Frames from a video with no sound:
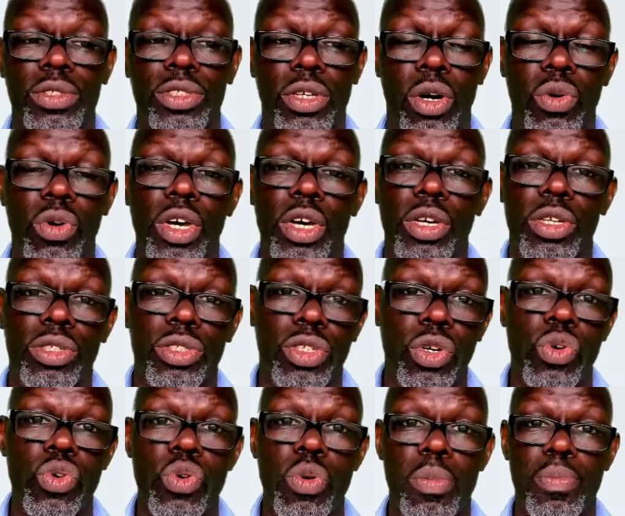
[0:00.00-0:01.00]
So
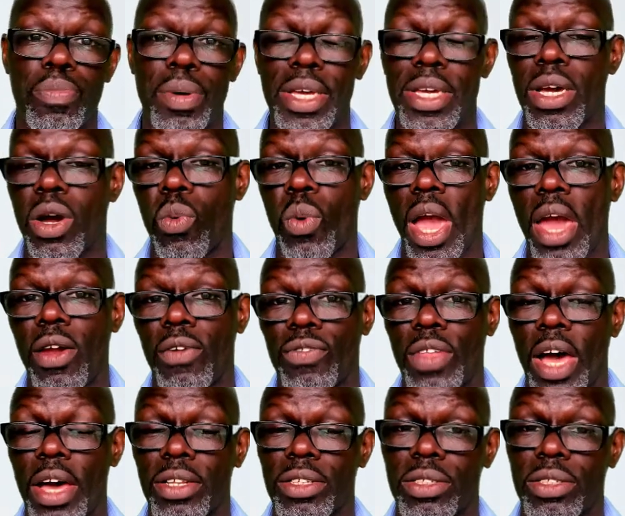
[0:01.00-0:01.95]
do be aware of that.